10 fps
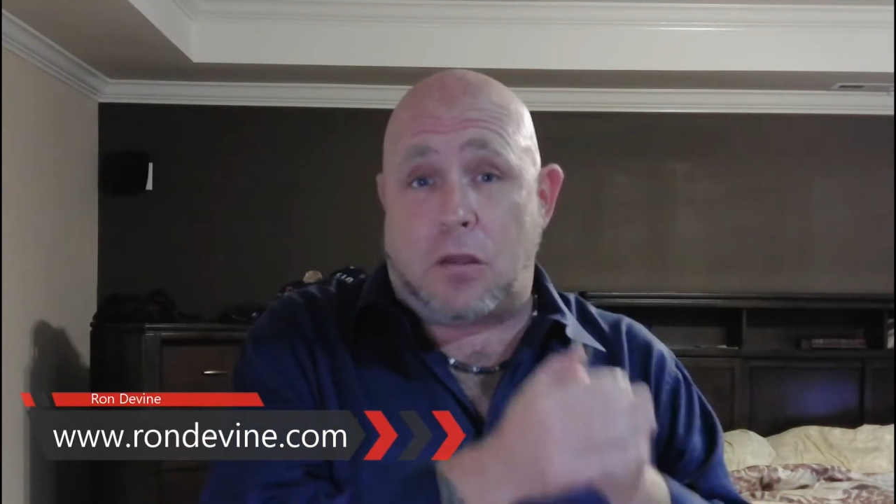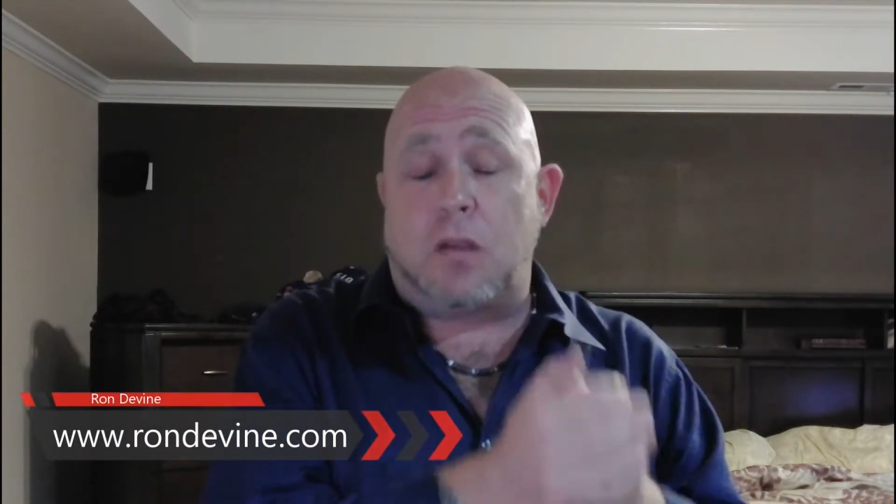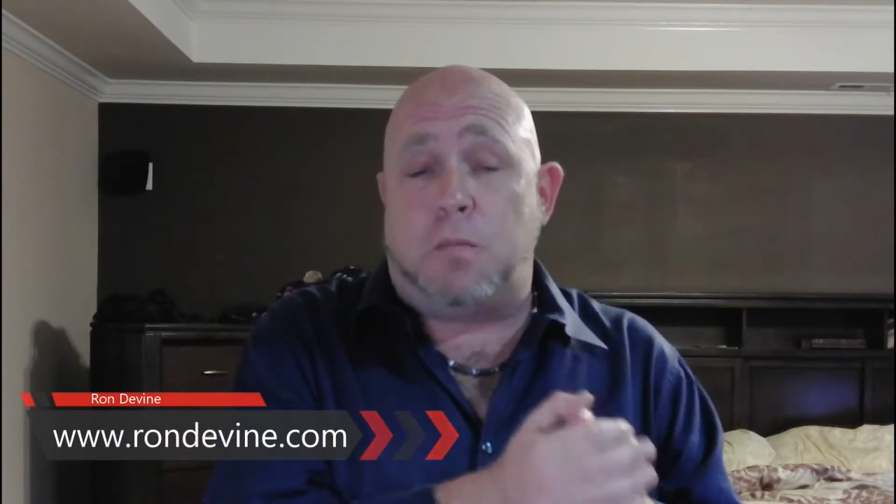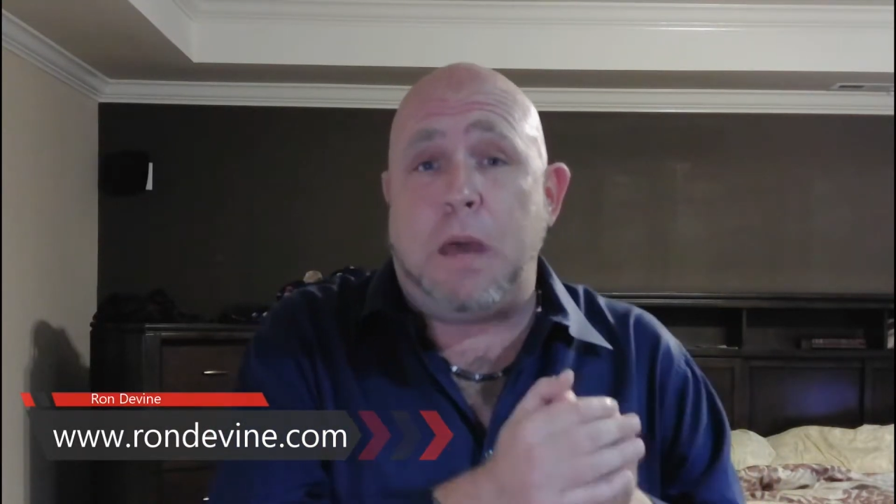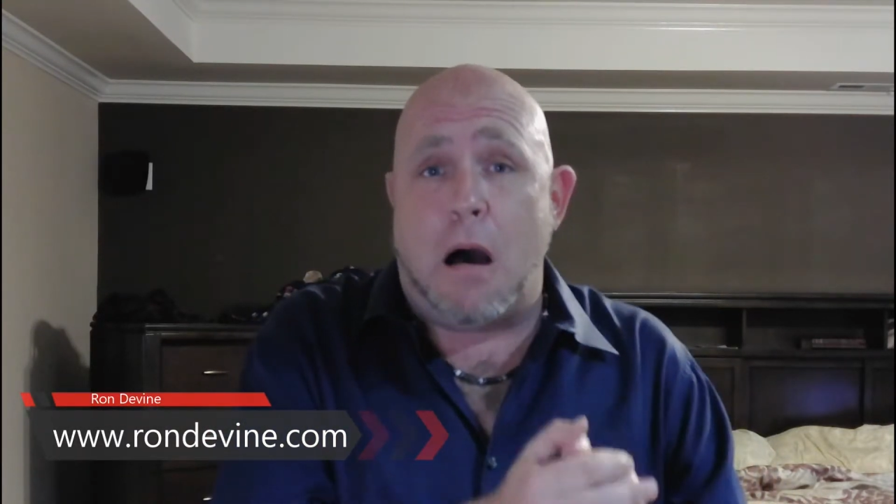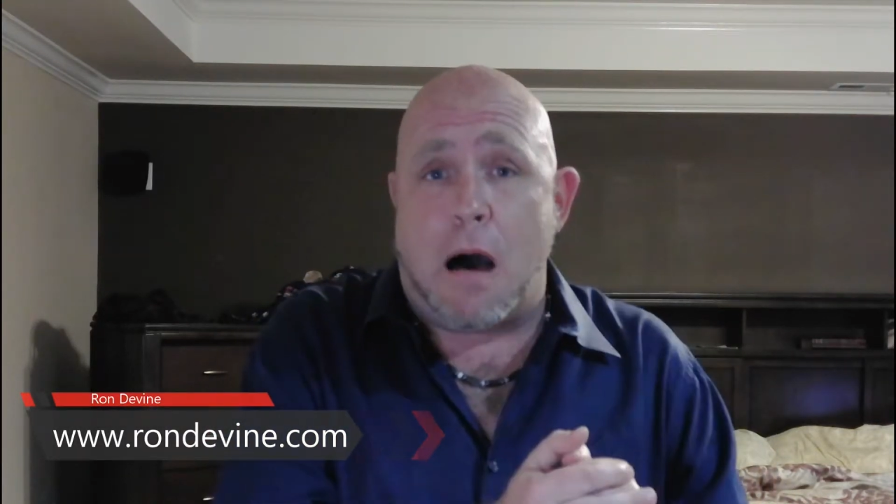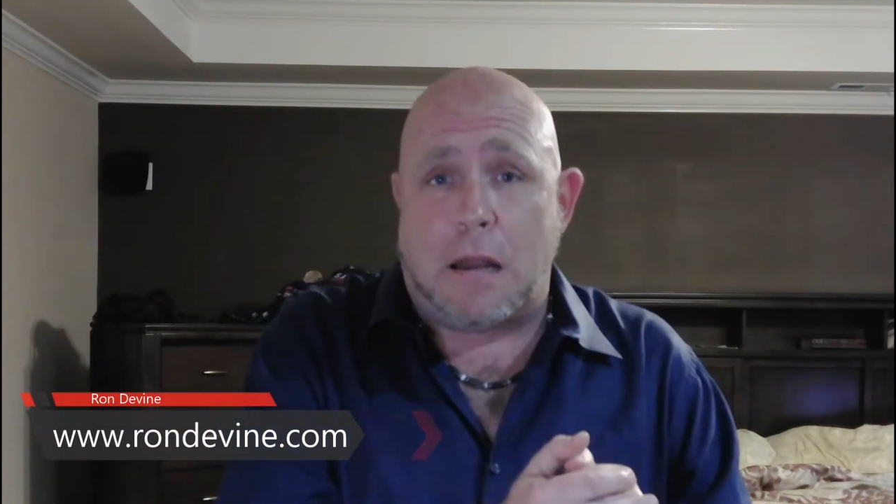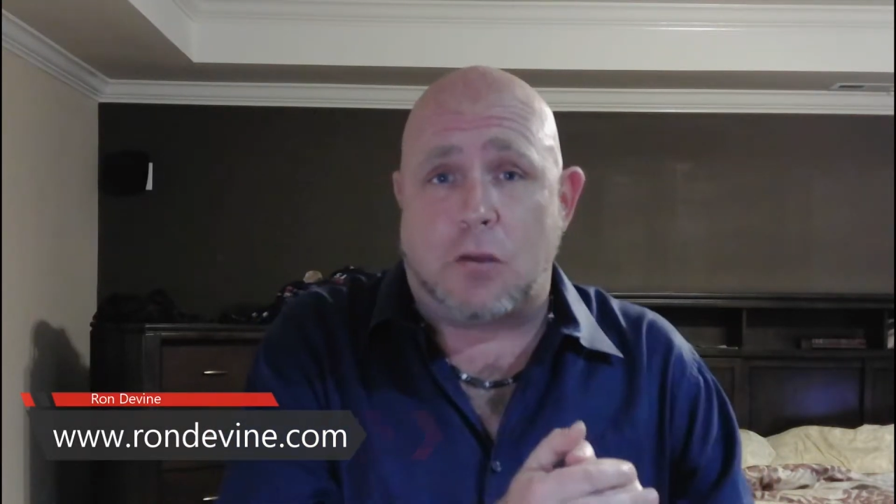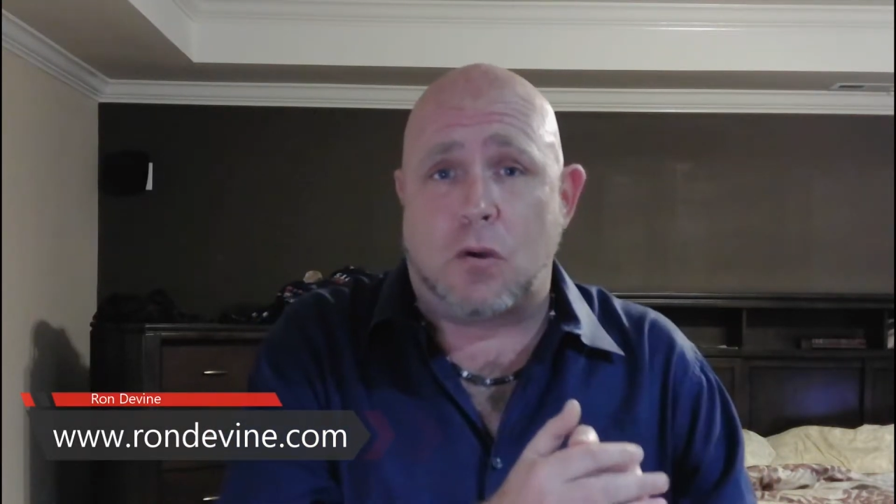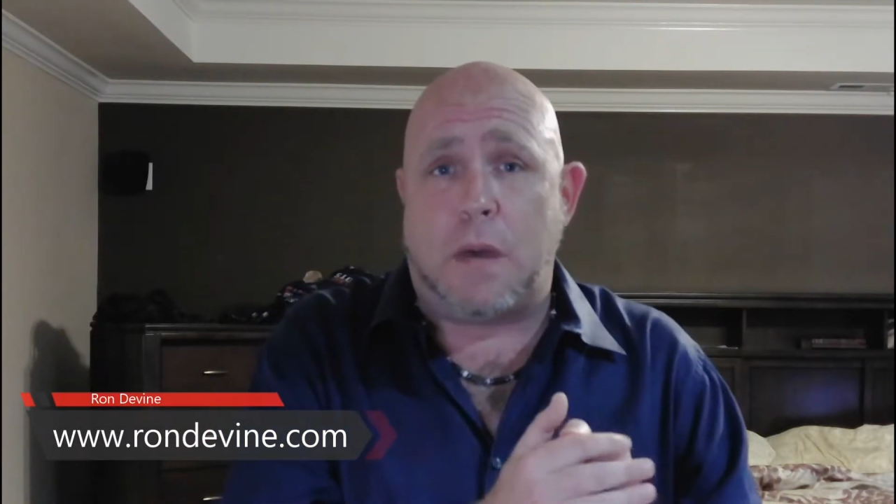Let's be
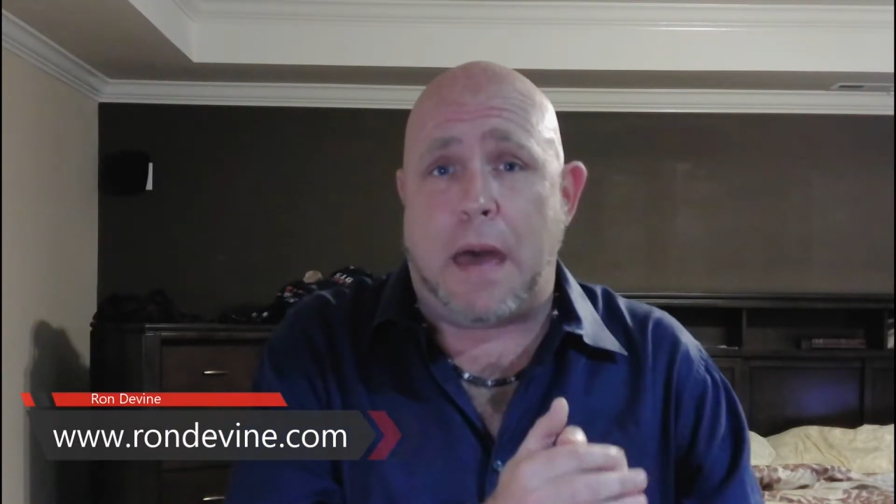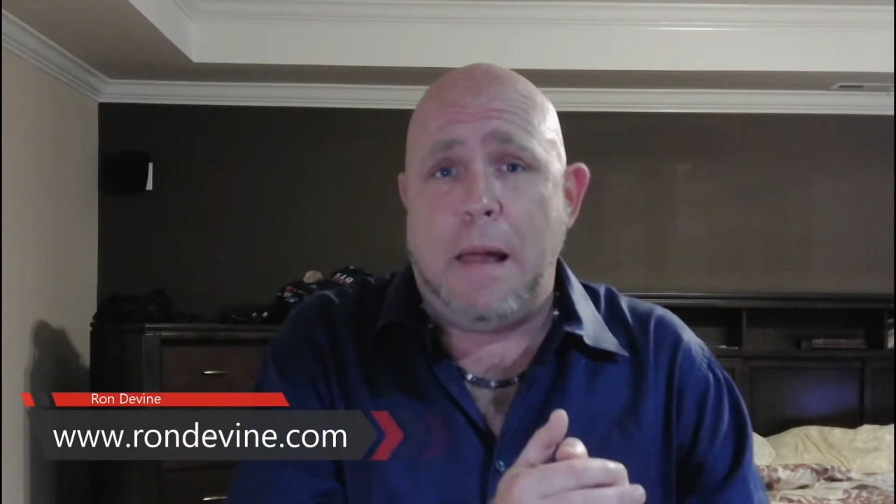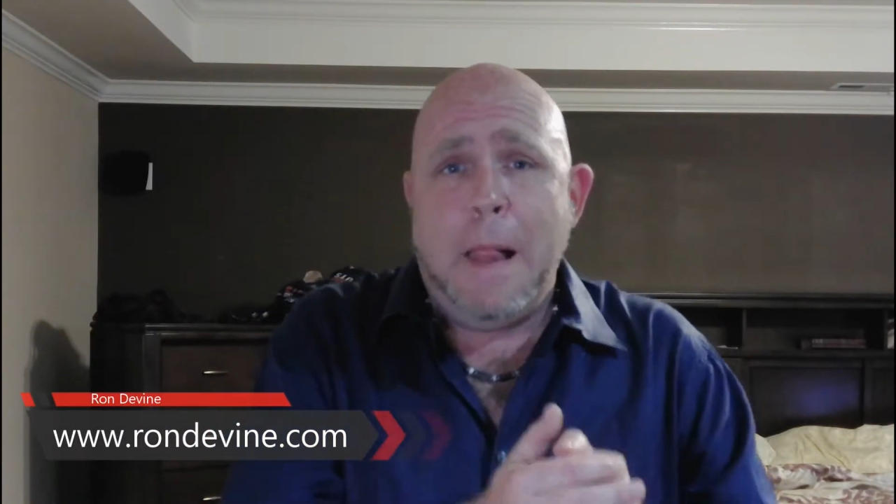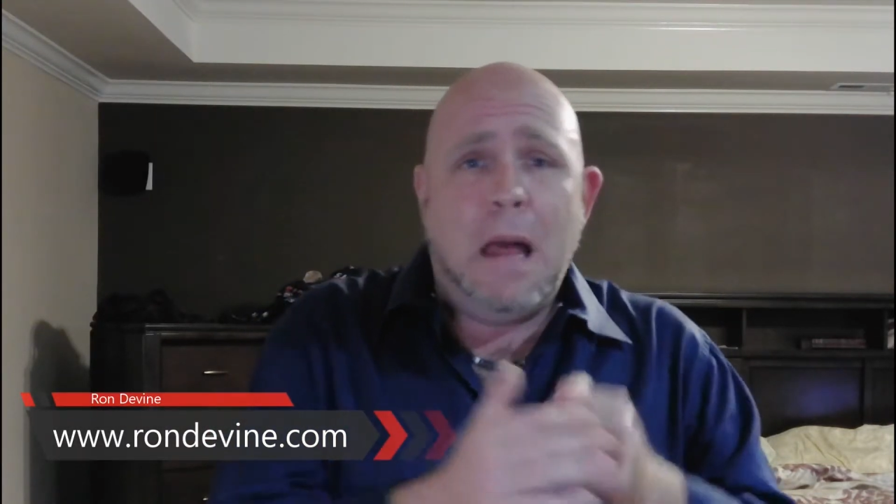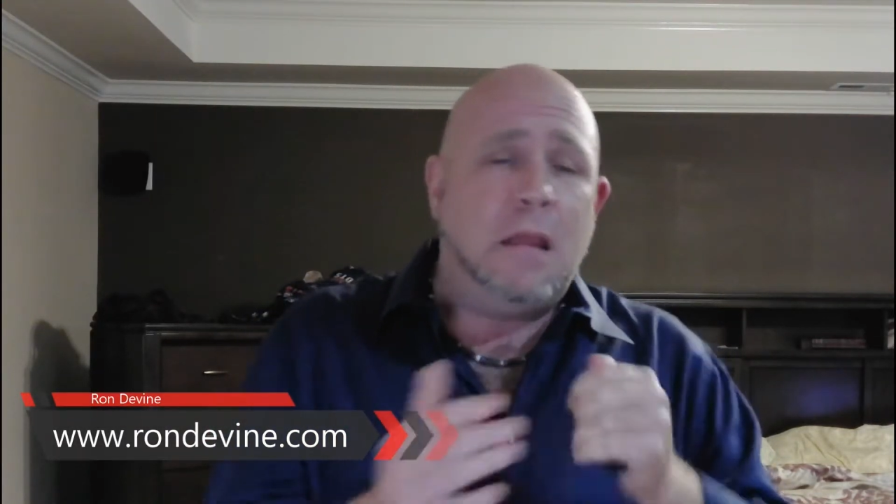honest, okay?